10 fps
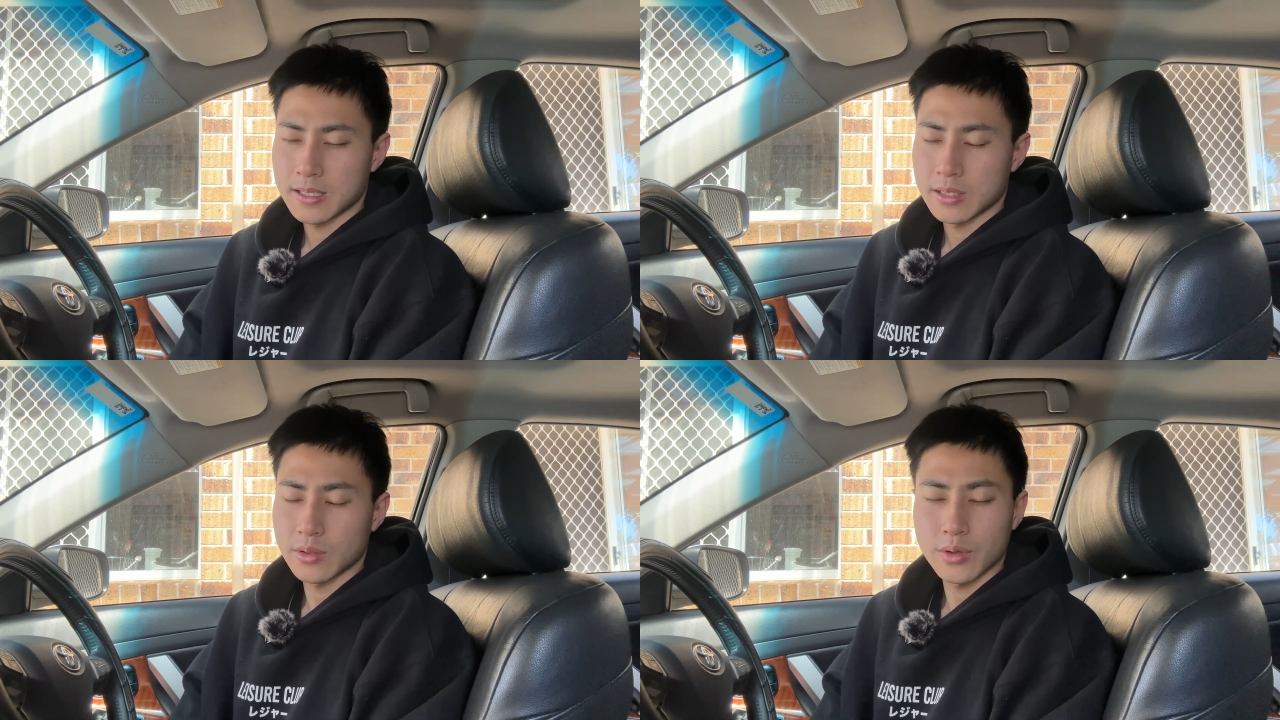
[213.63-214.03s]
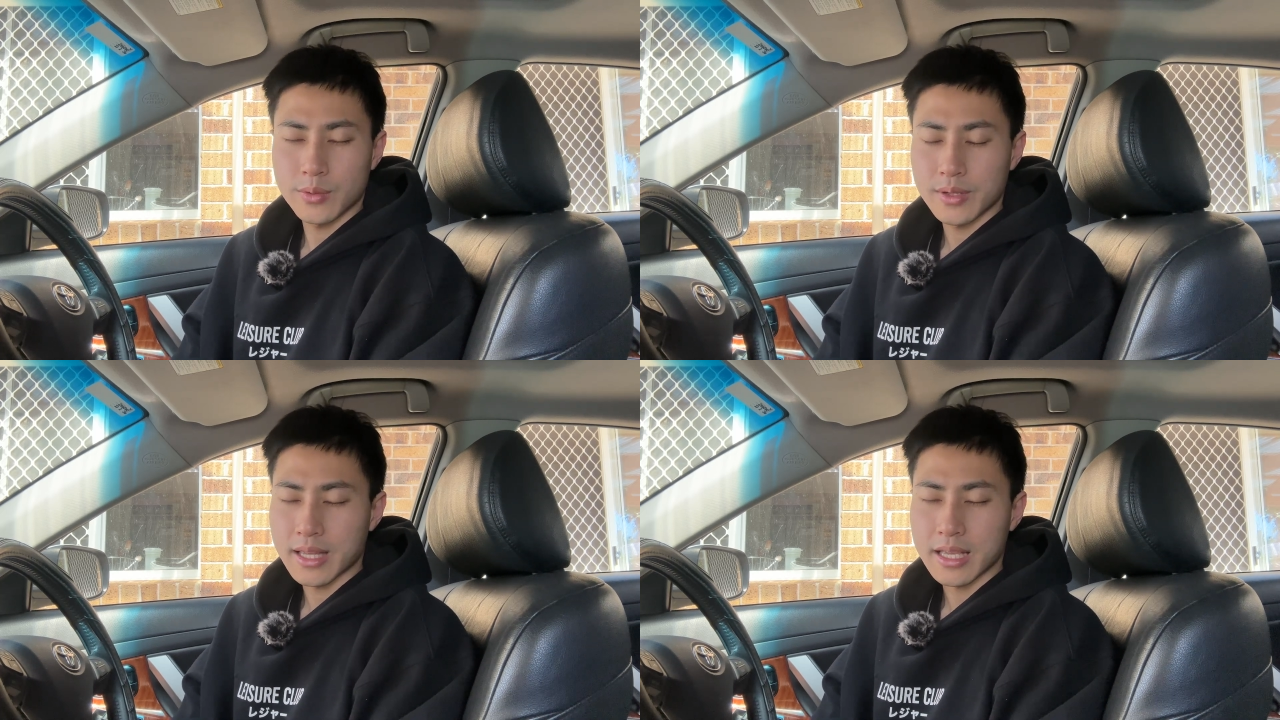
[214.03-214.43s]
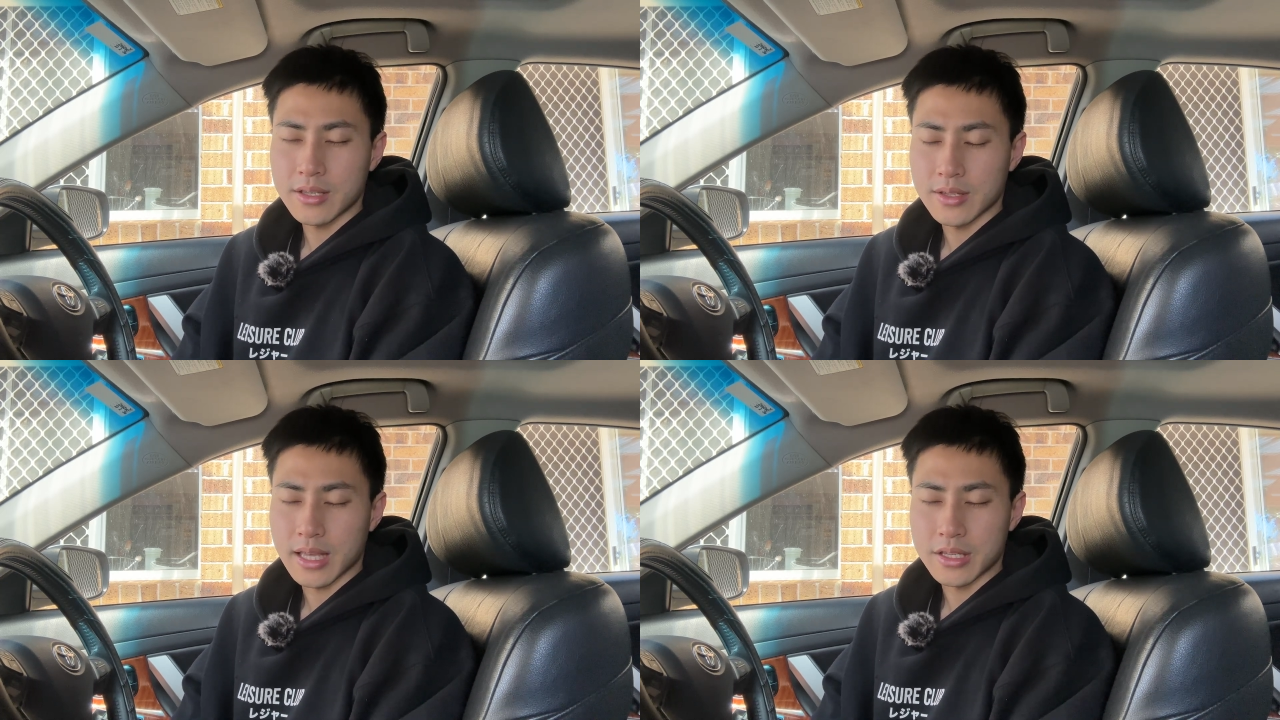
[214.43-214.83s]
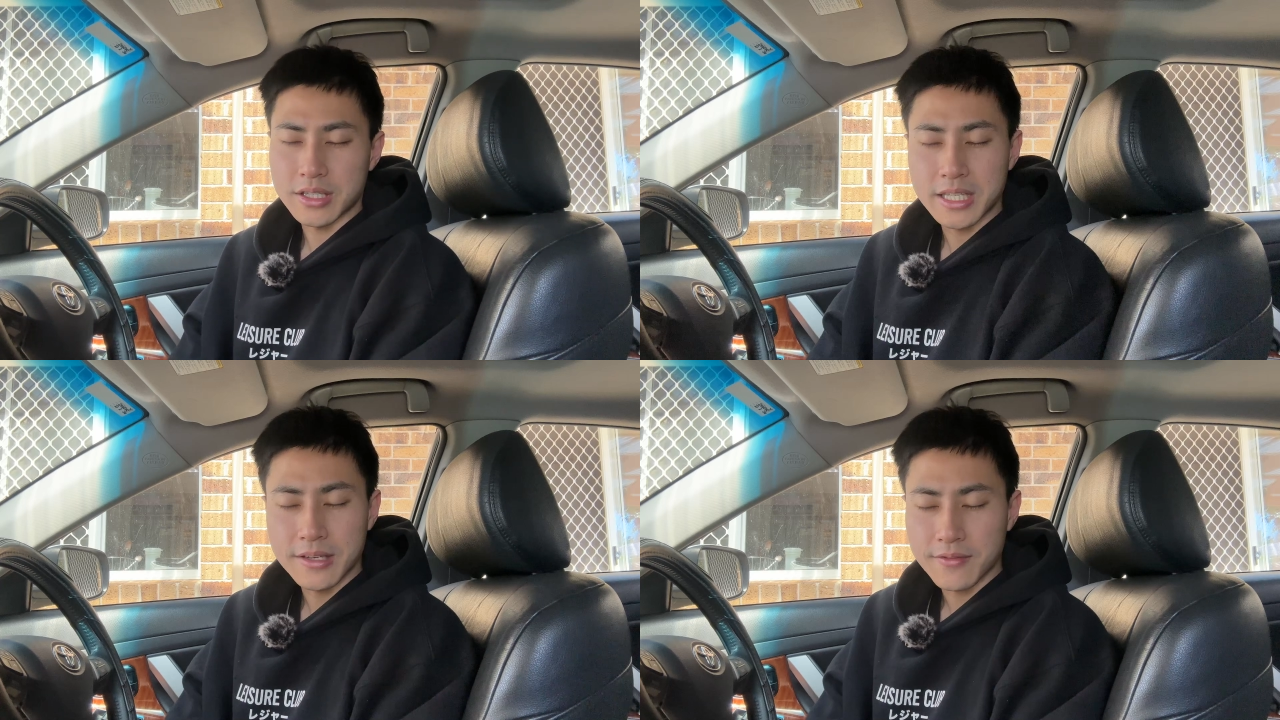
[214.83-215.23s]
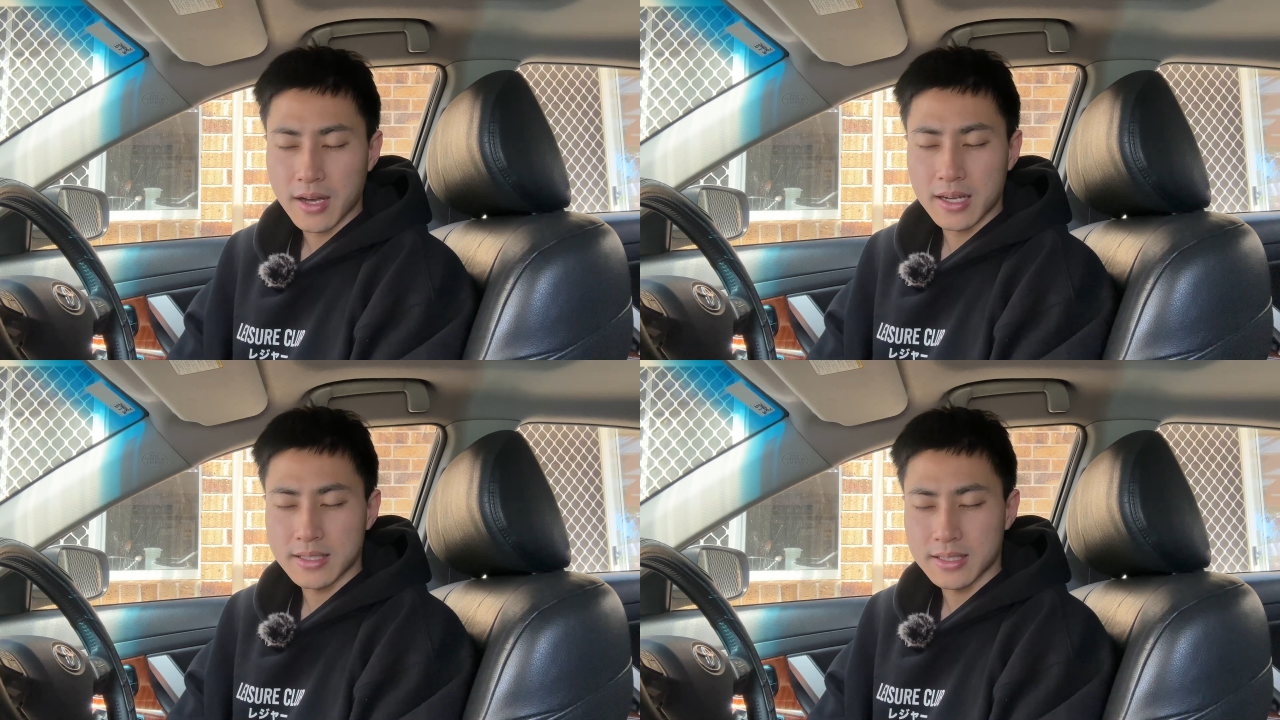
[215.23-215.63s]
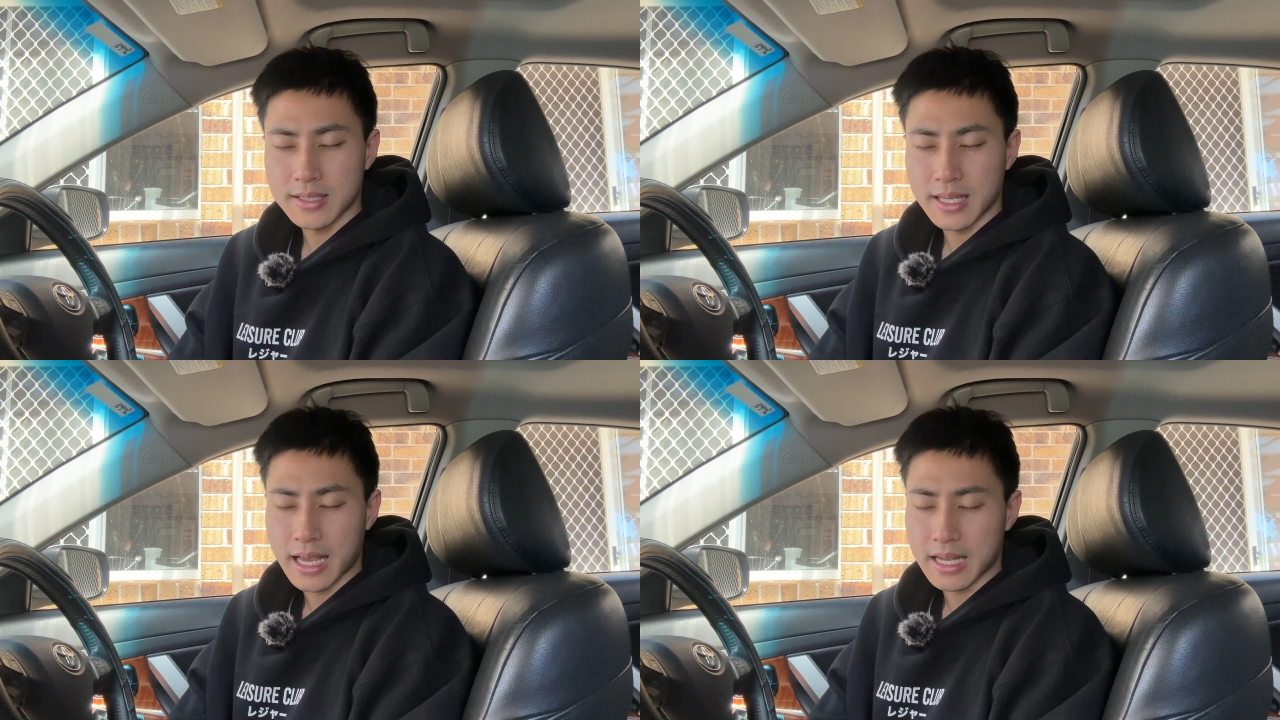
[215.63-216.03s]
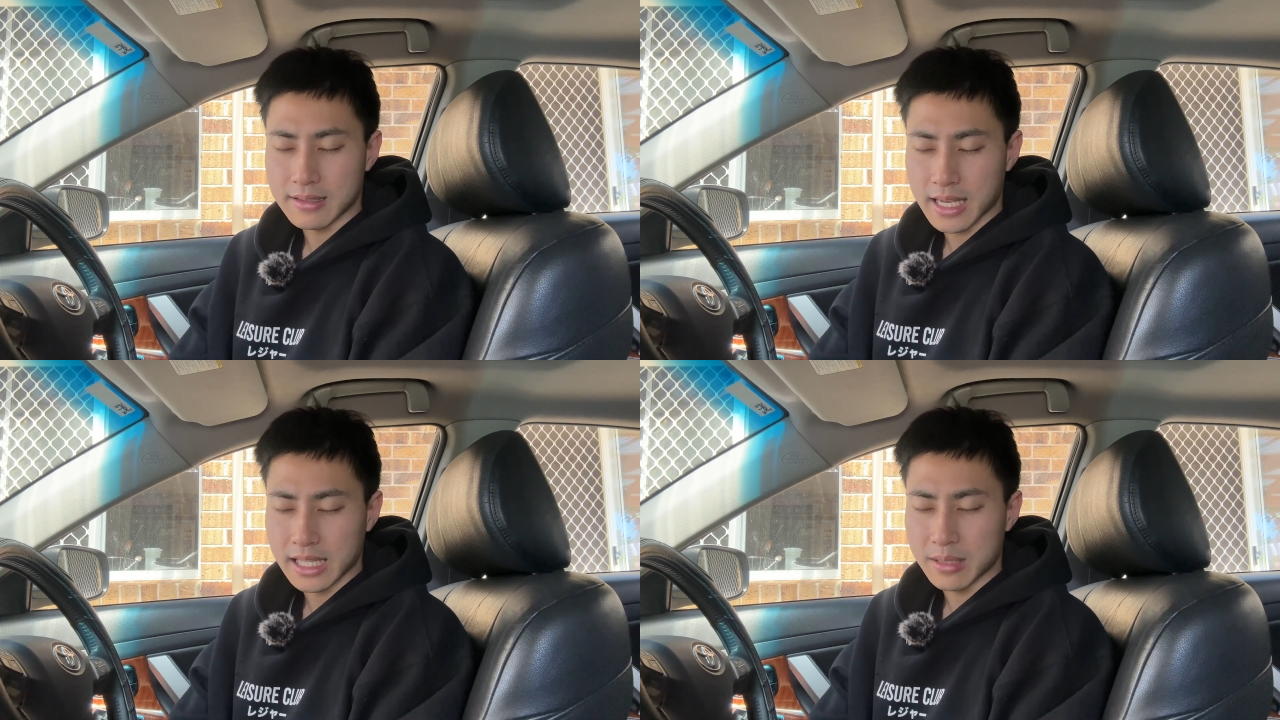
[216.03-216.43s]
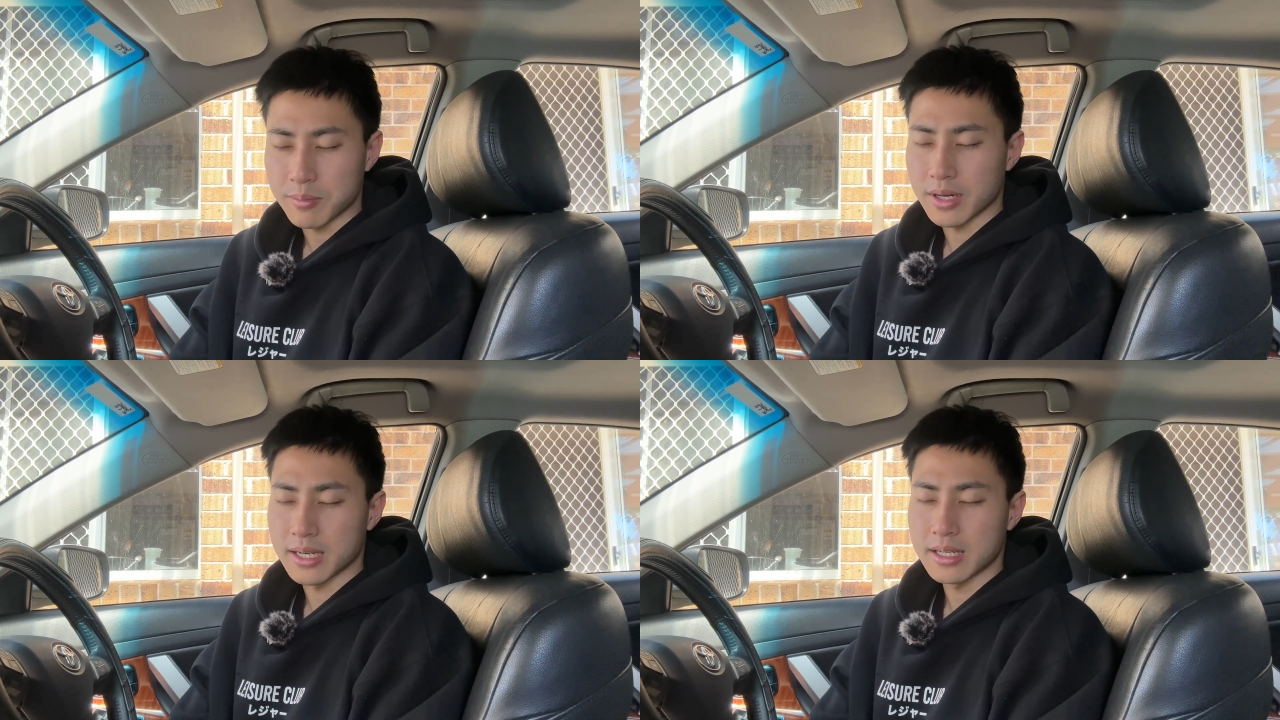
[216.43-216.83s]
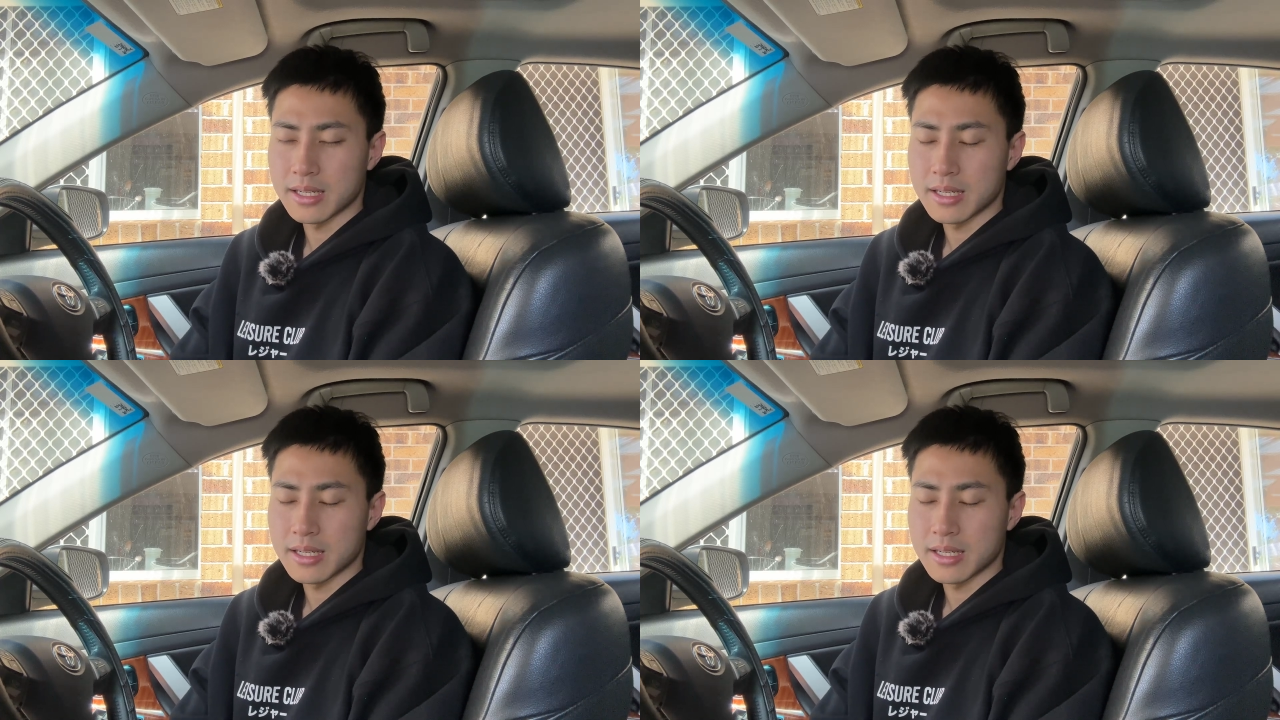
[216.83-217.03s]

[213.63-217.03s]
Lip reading: Lord, we thank you that you give us our daily bread,